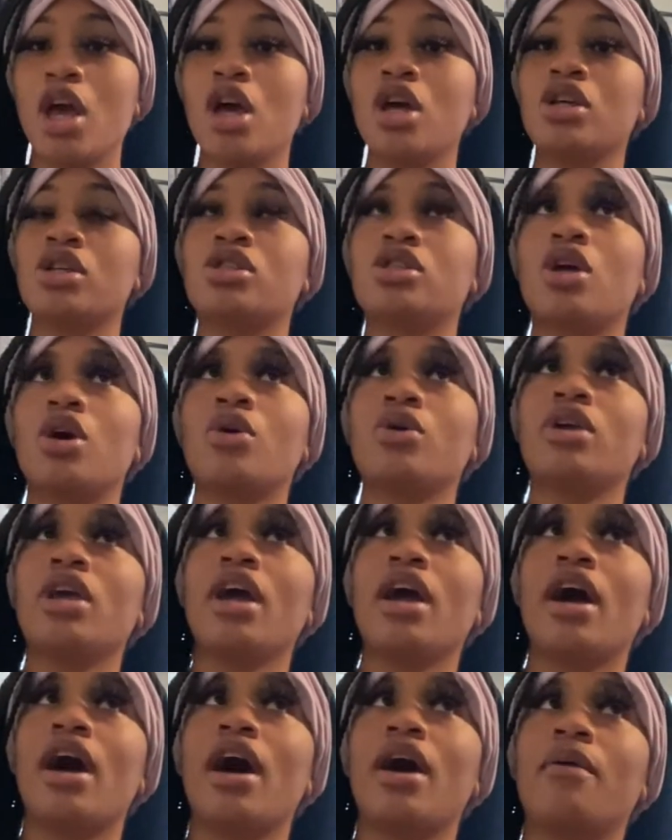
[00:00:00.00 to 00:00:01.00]
So
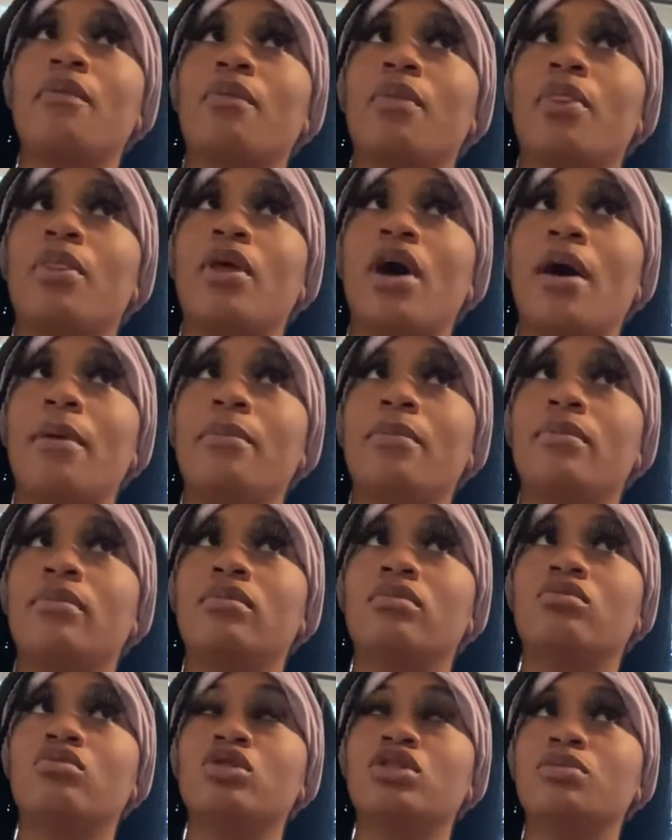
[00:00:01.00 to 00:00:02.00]
yeah, I
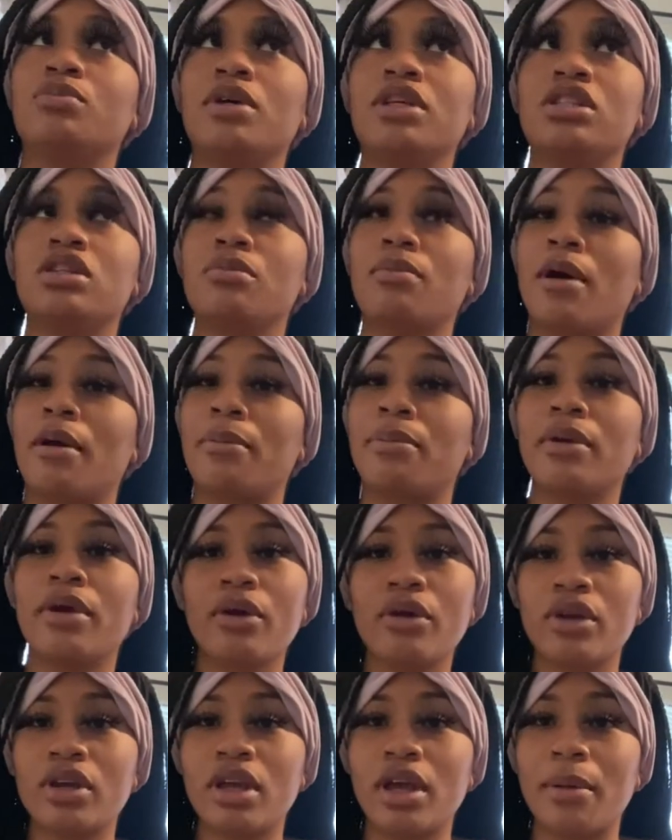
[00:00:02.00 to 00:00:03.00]
was missing my
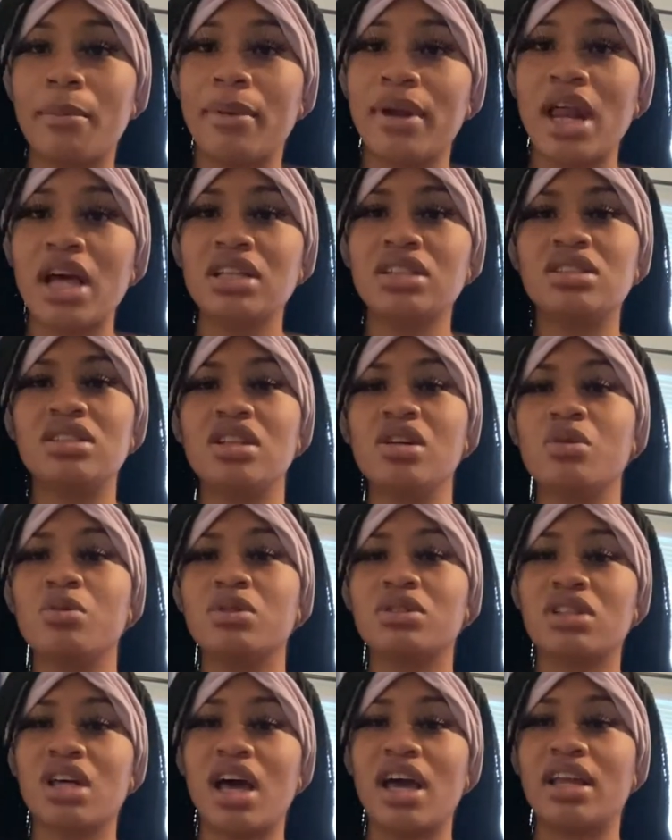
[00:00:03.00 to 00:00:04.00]
period, but I still
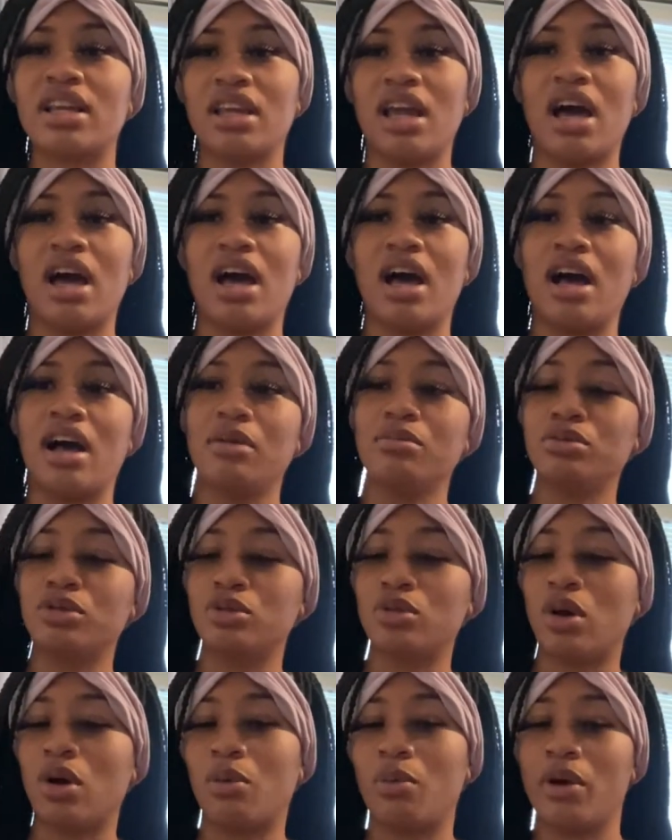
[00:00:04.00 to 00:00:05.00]
was like, nah, I'm
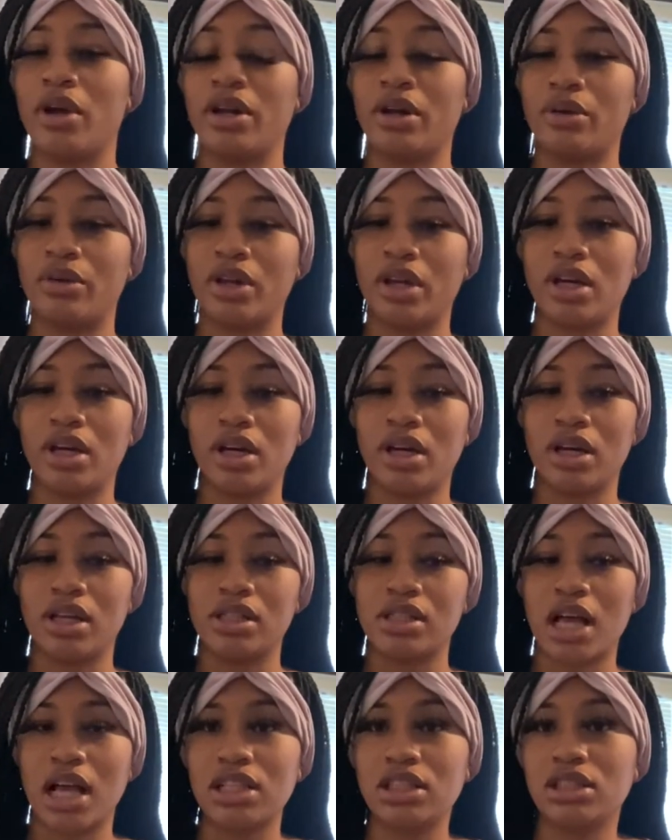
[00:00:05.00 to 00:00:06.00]
just gonna wait on it,
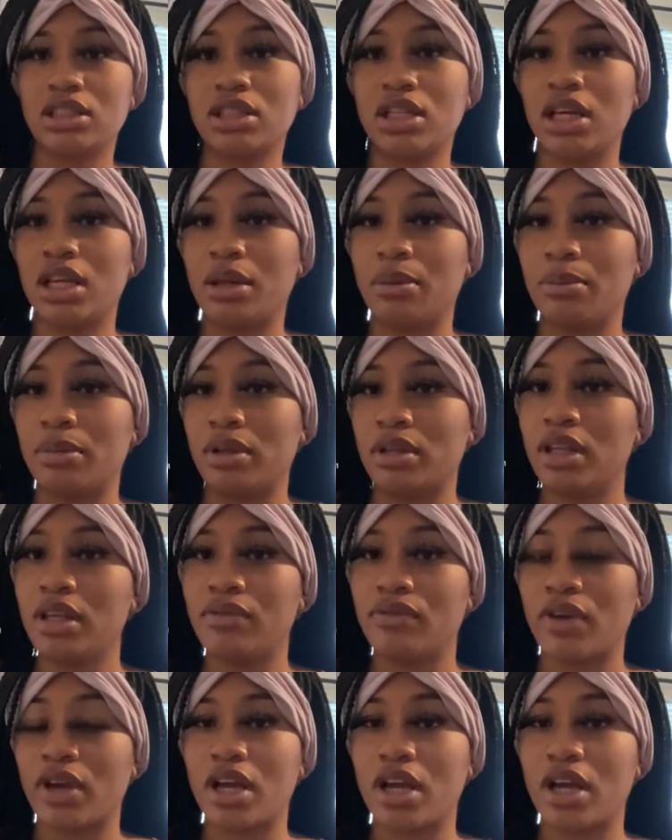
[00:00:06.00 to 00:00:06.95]
because I just couldn't believe it.